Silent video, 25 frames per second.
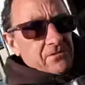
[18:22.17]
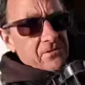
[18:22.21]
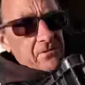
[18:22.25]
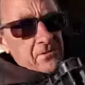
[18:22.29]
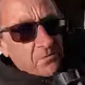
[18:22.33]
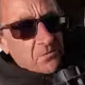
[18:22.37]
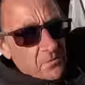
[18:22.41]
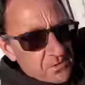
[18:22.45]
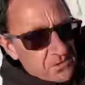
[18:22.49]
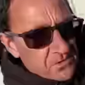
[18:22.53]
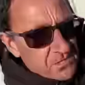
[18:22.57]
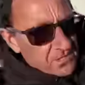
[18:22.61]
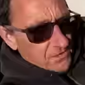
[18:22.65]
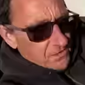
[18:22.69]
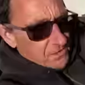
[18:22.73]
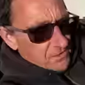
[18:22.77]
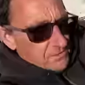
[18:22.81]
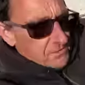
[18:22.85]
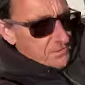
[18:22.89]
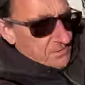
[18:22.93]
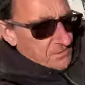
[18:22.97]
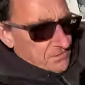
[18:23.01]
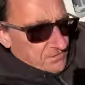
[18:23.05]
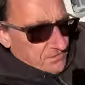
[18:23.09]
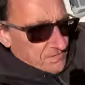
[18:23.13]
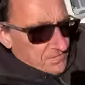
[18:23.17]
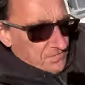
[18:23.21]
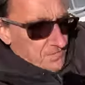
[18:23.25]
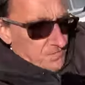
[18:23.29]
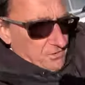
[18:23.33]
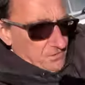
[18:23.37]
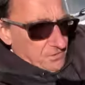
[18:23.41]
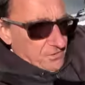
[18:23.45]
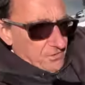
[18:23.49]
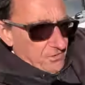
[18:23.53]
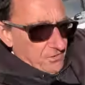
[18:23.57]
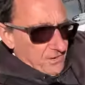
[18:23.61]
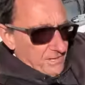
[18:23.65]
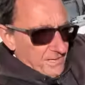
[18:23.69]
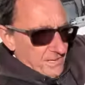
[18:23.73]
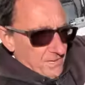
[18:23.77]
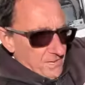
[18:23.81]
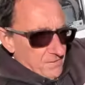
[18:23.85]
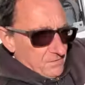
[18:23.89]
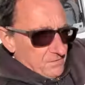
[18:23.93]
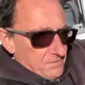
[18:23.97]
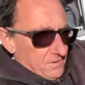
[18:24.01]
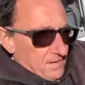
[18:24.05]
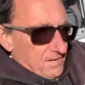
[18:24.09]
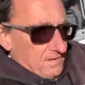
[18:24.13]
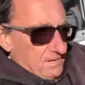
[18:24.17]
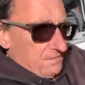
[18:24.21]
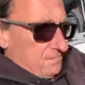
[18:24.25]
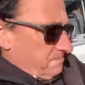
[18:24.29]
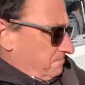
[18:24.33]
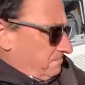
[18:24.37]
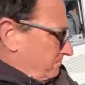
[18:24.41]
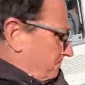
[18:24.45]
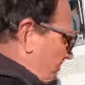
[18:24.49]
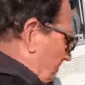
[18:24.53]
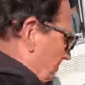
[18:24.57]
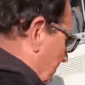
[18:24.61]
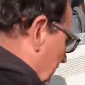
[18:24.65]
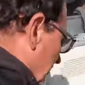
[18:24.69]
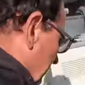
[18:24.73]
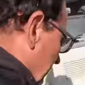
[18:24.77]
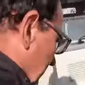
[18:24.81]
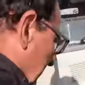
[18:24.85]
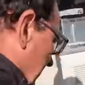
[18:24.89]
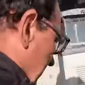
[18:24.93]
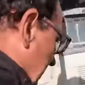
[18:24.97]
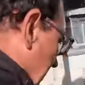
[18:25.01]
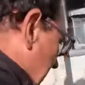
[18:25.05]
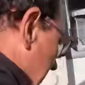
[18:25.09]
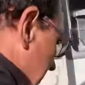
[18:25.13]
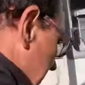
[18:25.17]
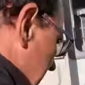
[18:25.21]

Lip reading: to do your washing up, you just throw the whole crate over. And